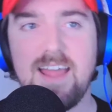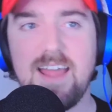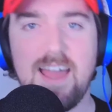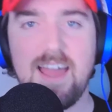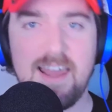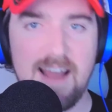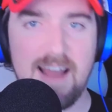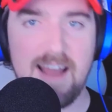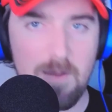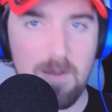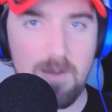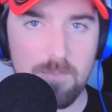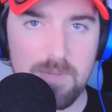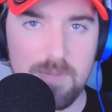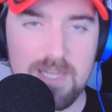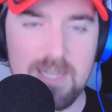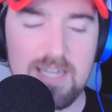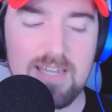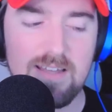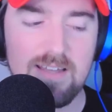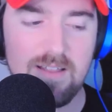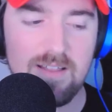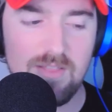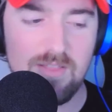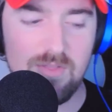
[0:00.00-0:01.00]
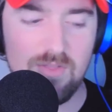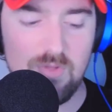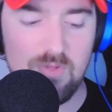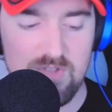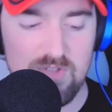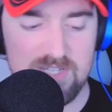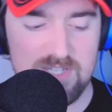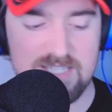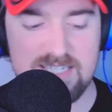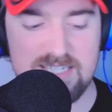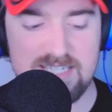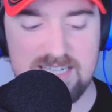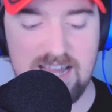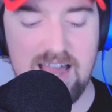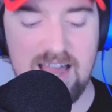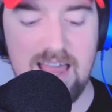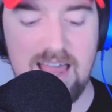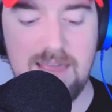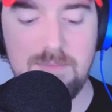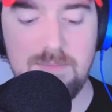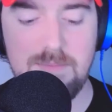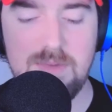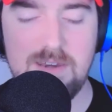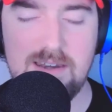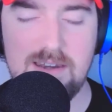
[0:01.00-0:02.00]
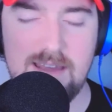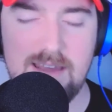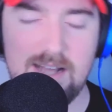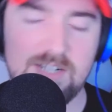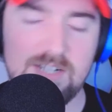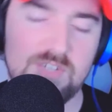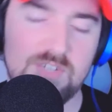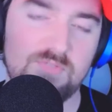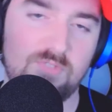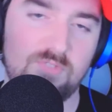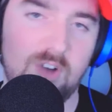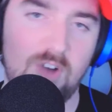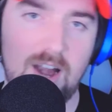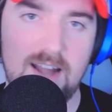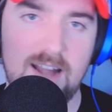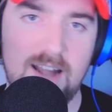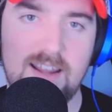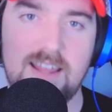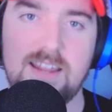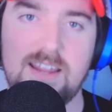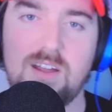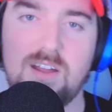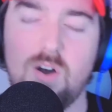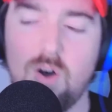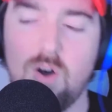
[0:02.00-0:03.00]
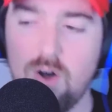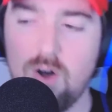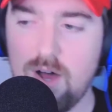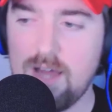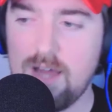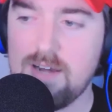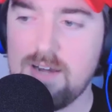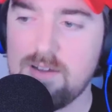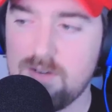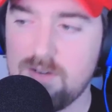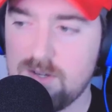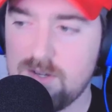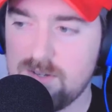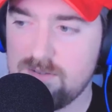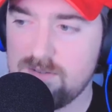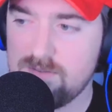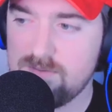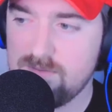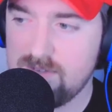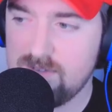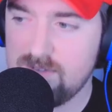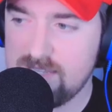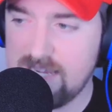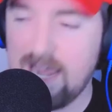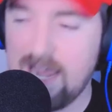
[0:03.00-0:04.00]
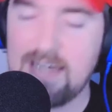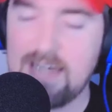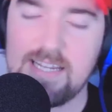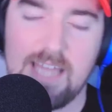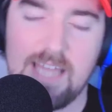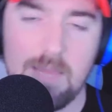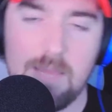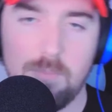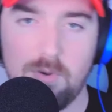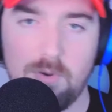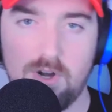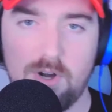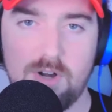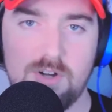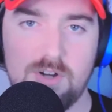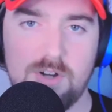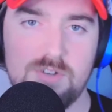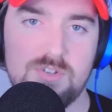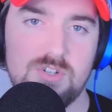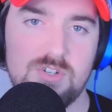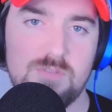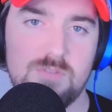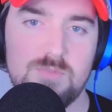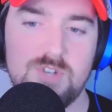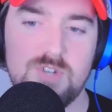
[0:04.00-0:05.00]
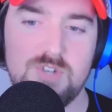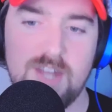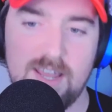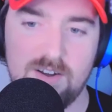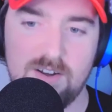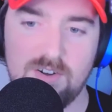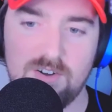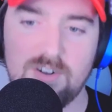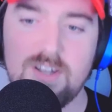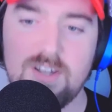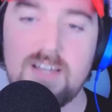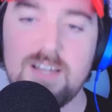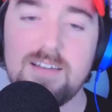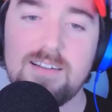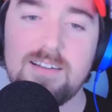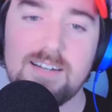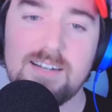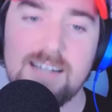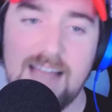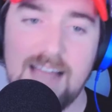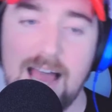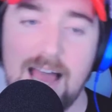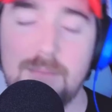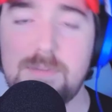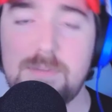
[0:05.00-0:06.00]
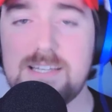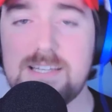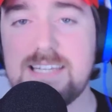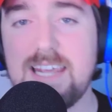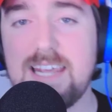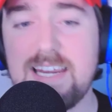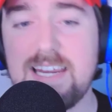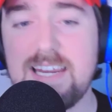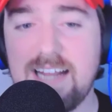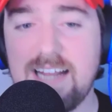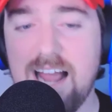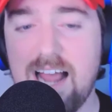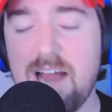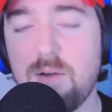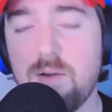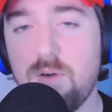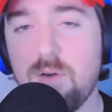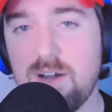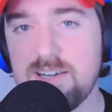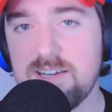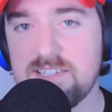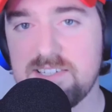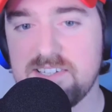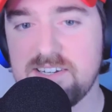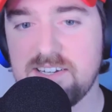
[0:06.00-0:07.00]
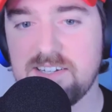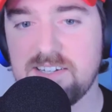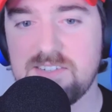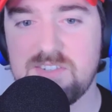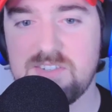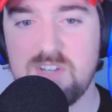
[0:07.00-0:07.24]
And I'll be this time next Friday on the IDK Player YouTube channel commentating iRacing.